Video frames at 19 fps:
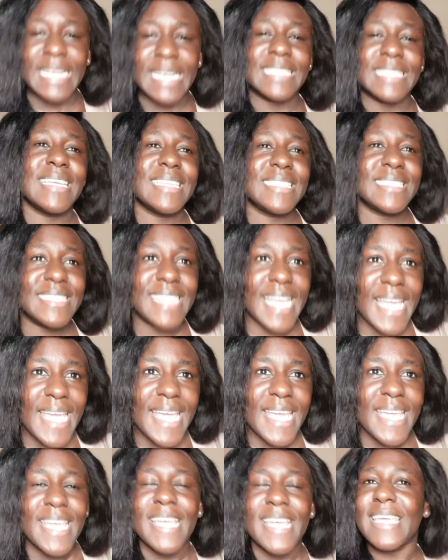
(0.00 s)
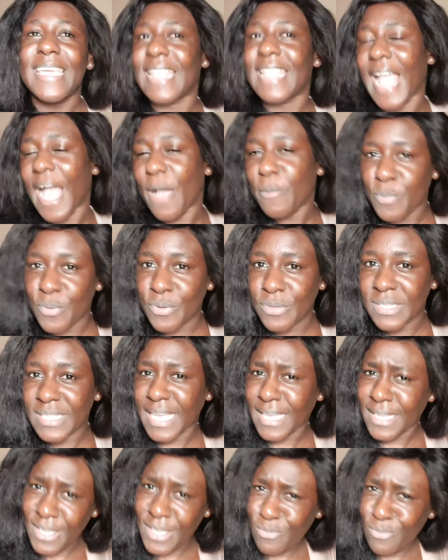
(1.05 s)
The day it happens
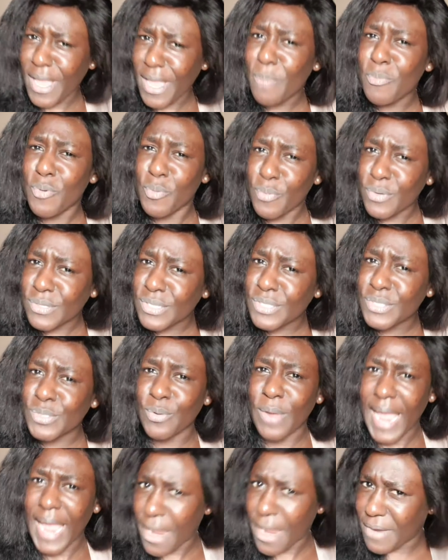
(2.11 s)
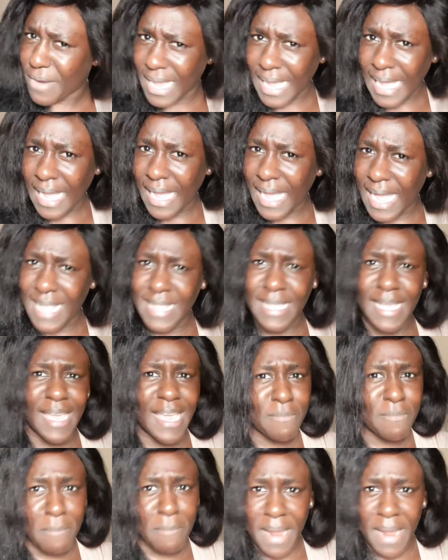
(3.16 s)
that Kiddwaya proposes to Erica and they
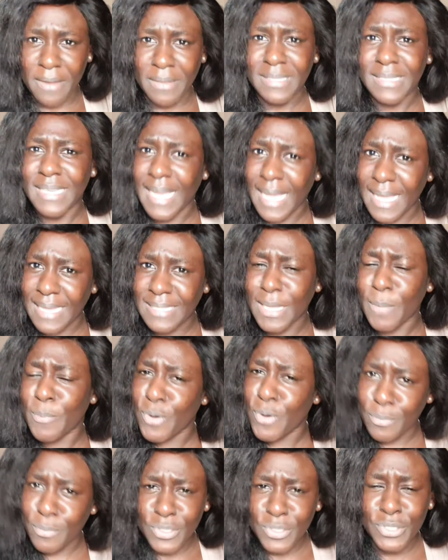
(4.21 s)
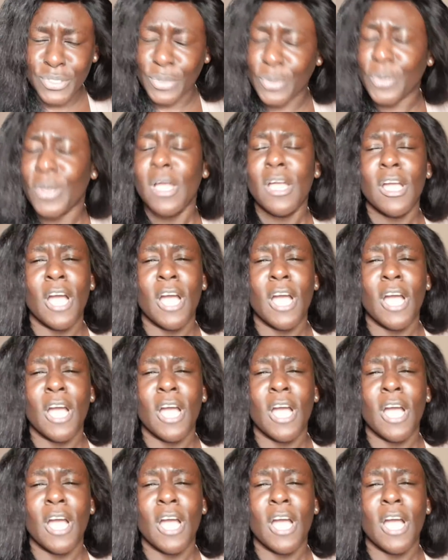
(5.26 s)
get married, guys, I promise you,